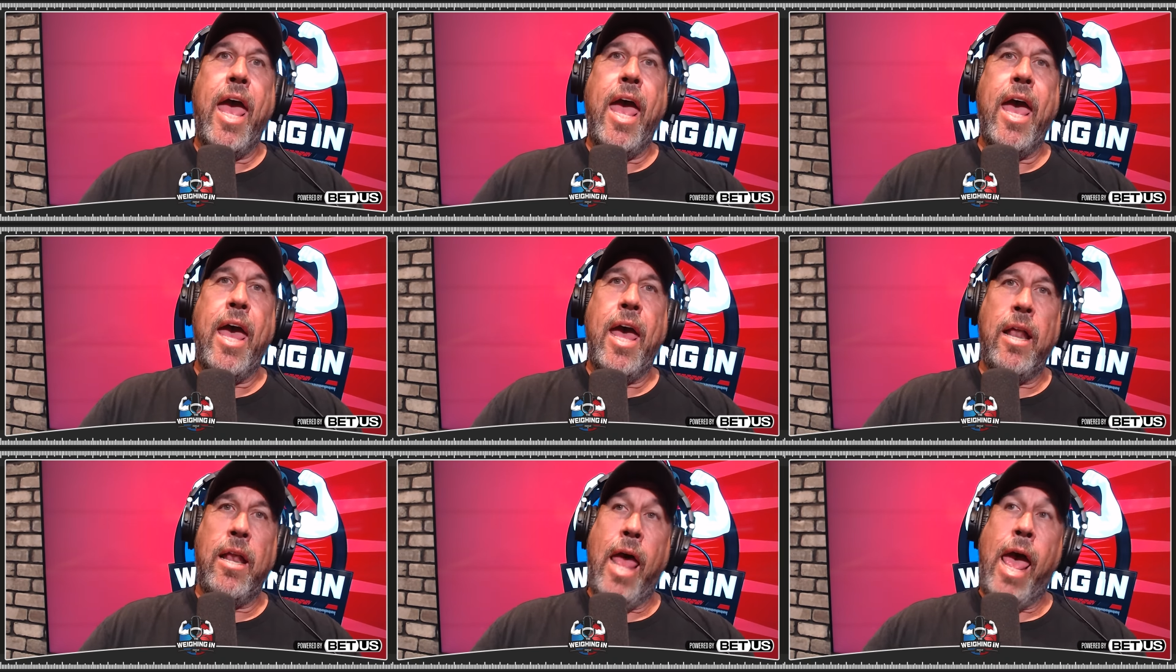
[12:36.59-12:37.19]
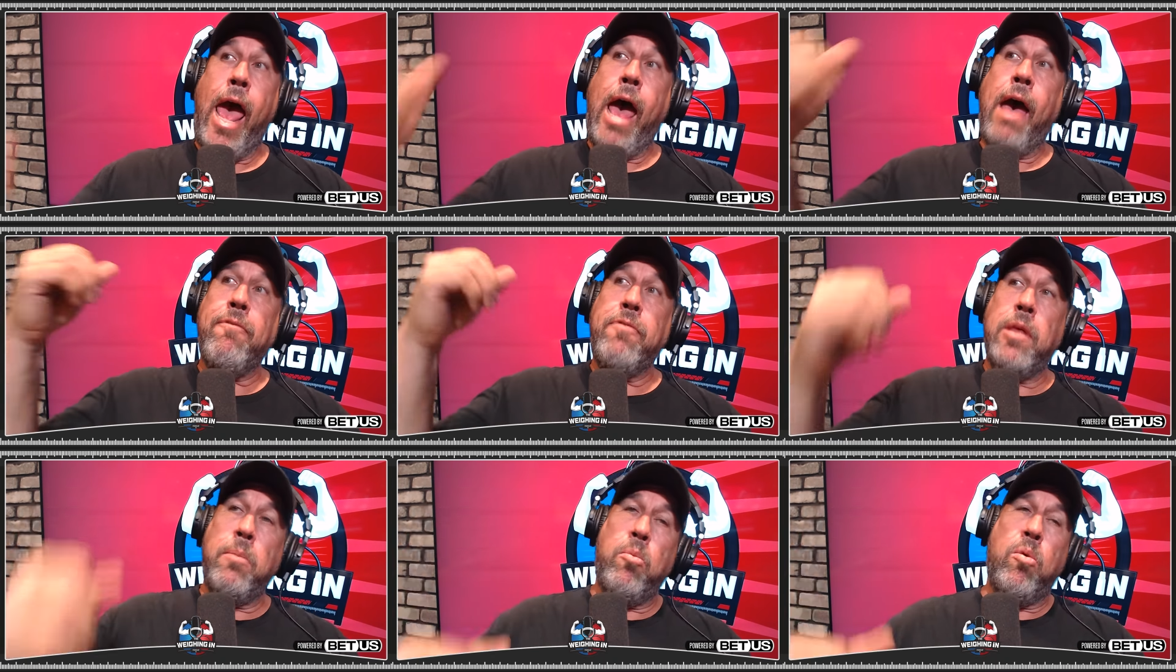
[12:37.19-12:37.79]
and
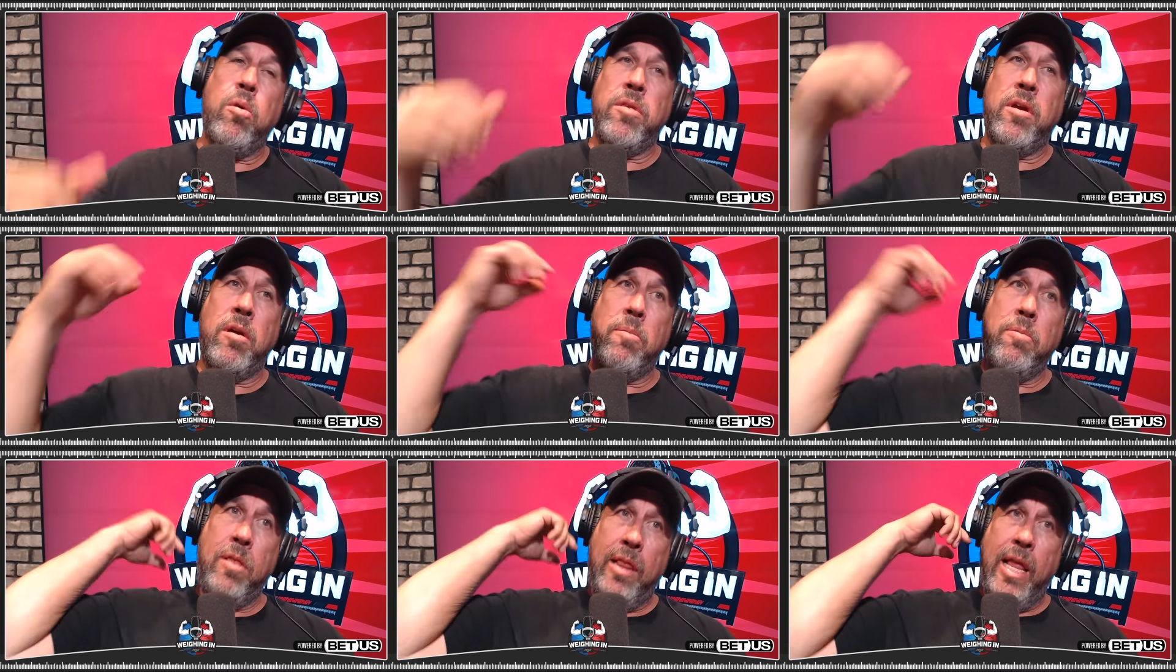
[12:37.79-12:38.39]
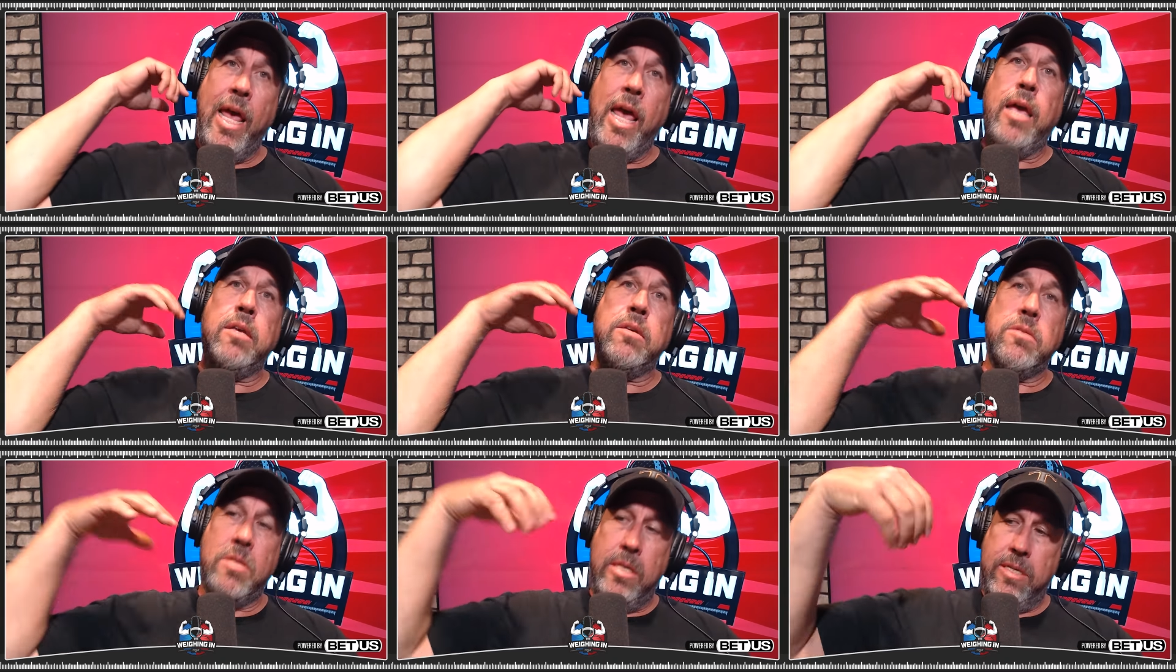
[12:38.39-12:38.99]
have them where their
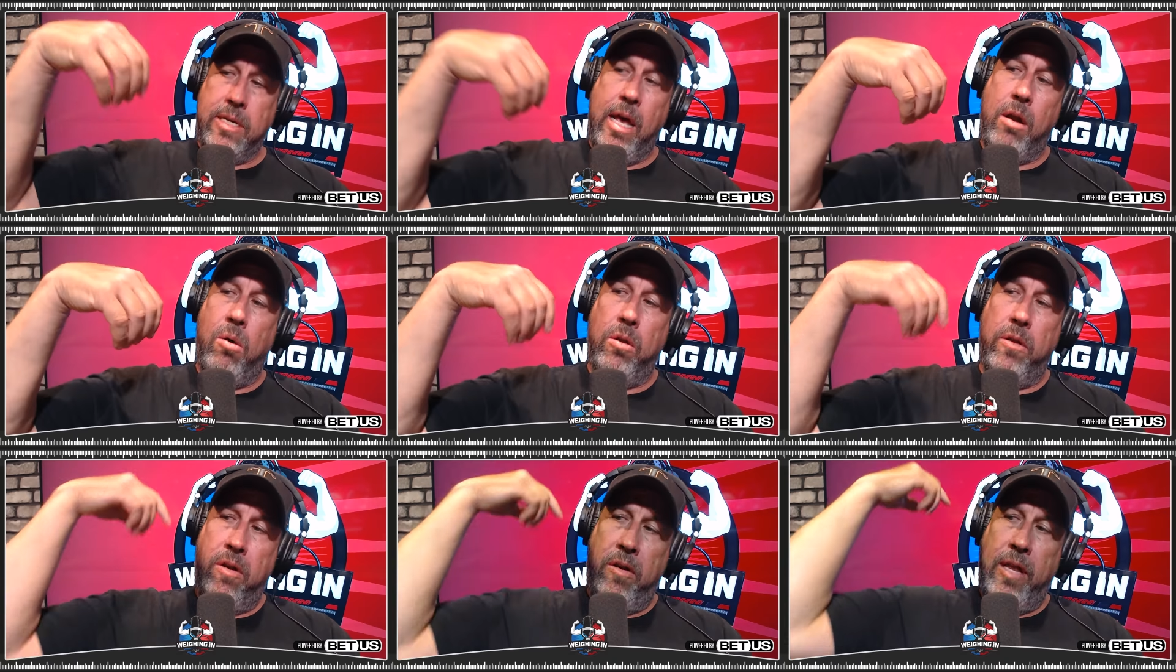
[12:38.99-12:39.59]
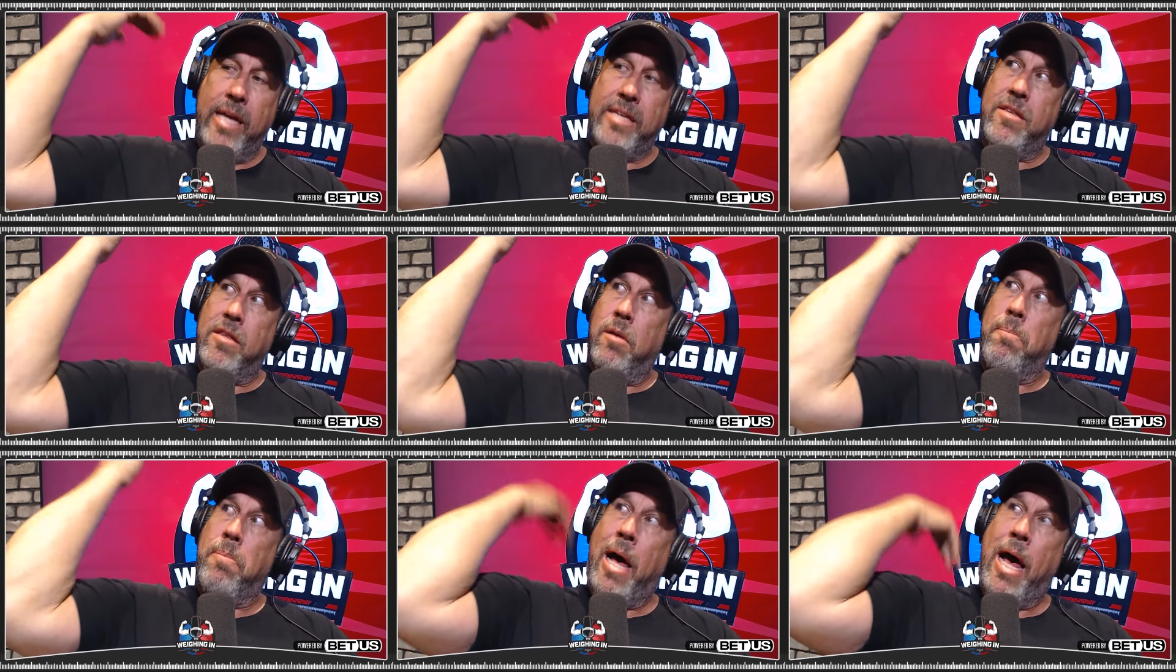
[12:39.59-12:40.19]
legs, he's got a hold of their legs,
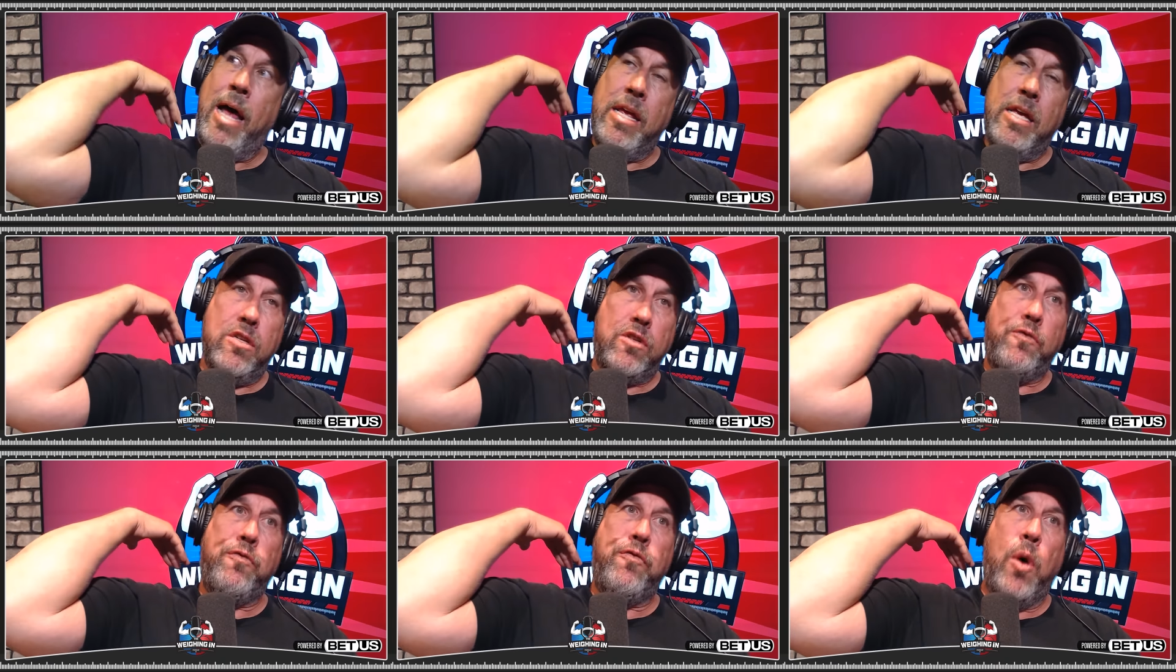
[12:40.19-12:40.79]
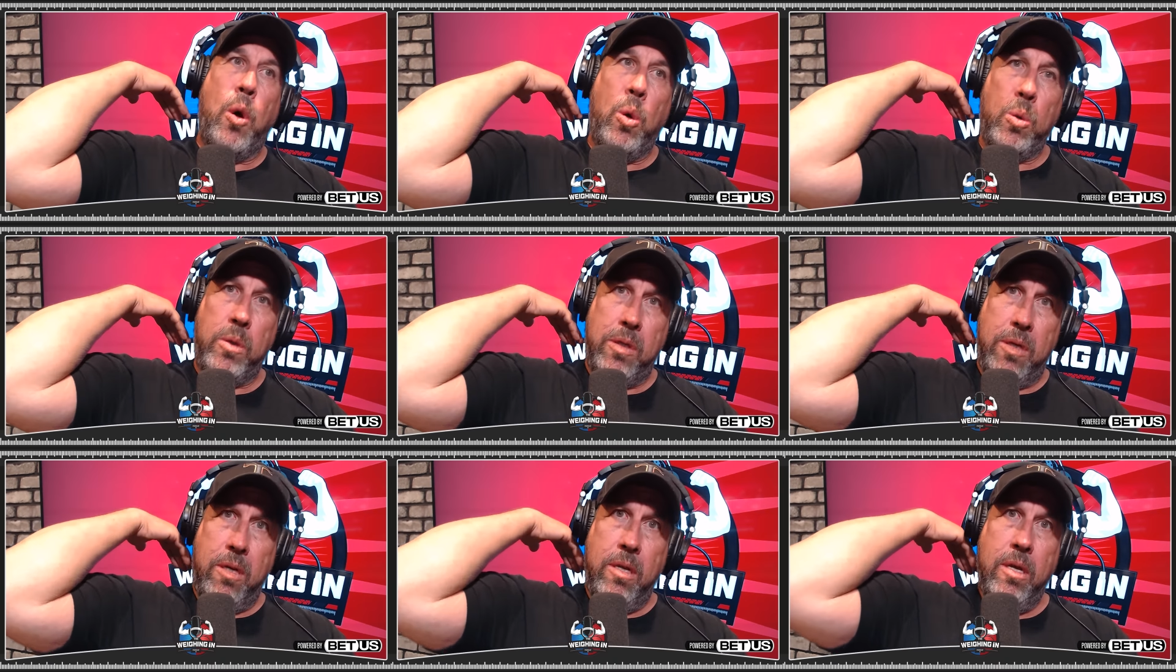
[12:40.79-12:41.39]
and their body is
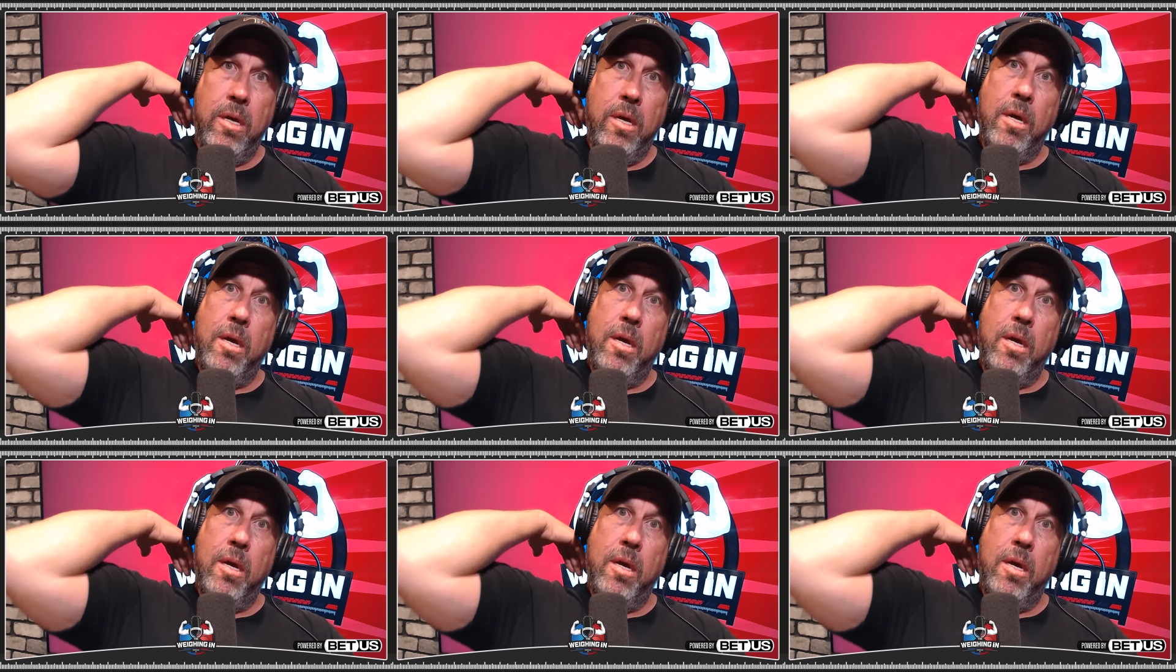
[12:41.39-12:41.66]
folded,